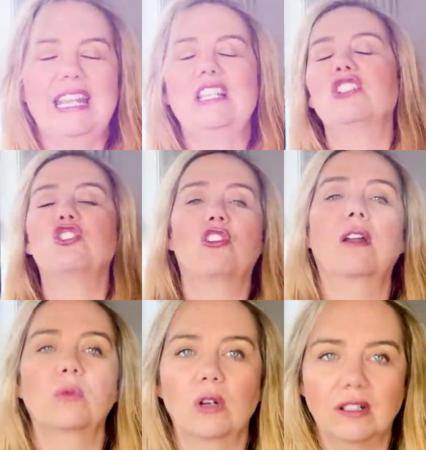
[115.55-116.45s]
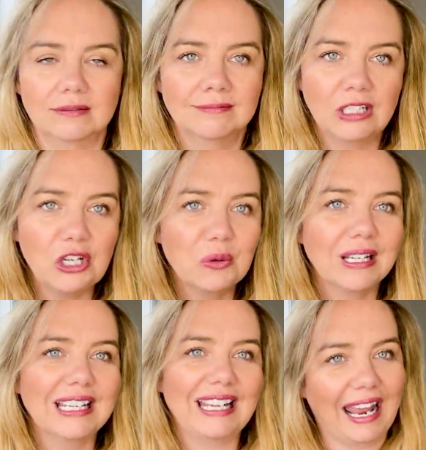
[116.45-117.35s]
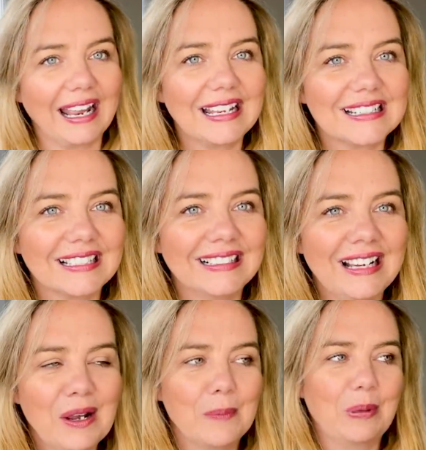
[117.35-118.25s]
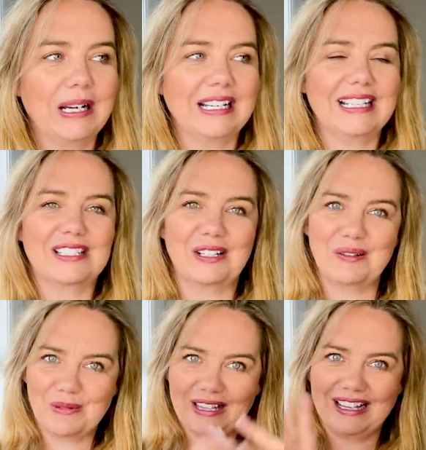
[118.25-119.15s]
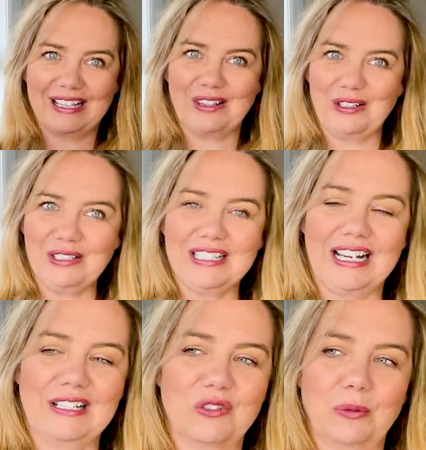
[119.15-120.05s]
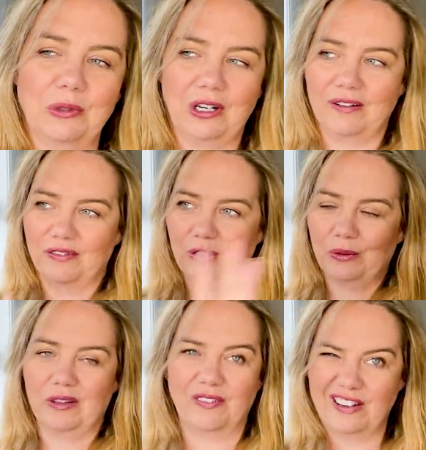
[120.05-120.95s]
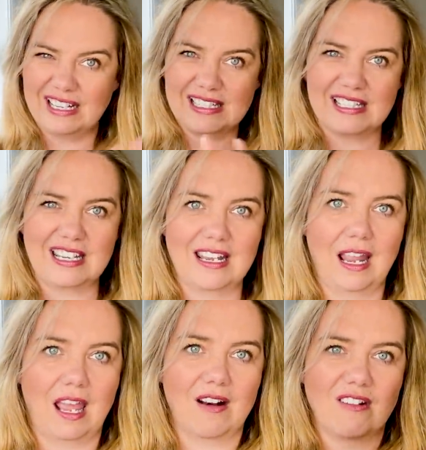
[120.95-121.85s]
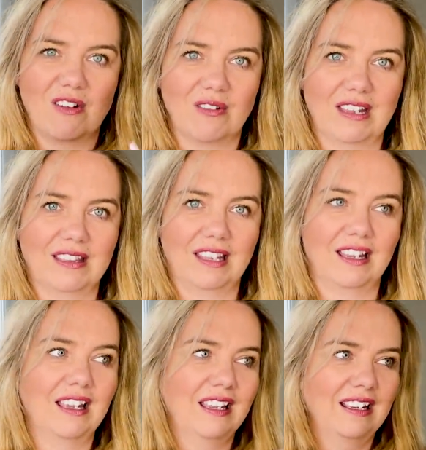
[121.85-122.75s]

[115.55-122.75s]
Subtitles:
In general, you can get it, but it's gonna be like the good kind of drip coffee with the fancy, it